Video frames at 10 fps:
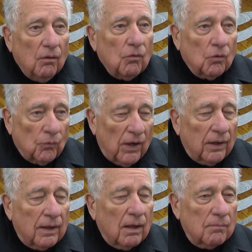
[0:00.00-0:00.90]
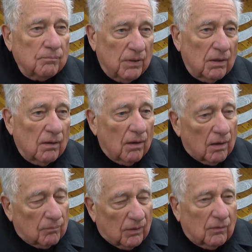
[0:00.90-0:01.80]
will really be a
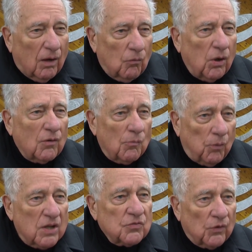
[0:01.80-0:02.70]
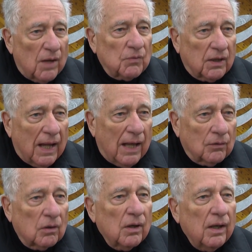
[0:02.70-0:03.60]
wonderful place for them to
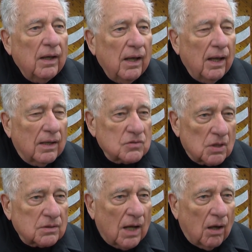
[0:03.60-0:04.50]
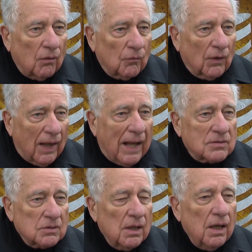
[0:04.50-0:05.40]
gather and sit down,
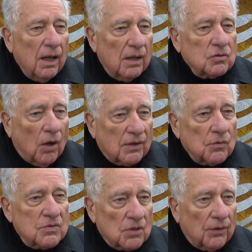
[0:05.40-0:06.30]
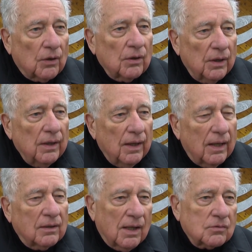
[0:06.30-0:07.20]
relax, and talk to each other
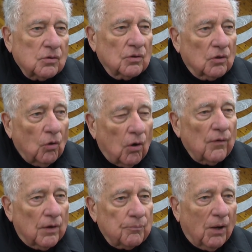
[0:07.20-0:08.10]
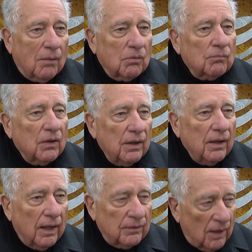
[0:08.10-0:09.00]
and get to the core of their problem
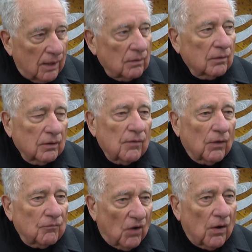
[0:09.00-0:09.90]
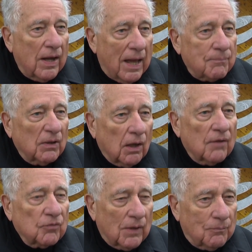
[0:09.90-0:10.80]
and then live a very happy
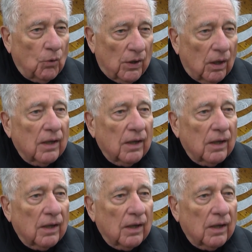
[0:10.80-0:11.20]
life from that point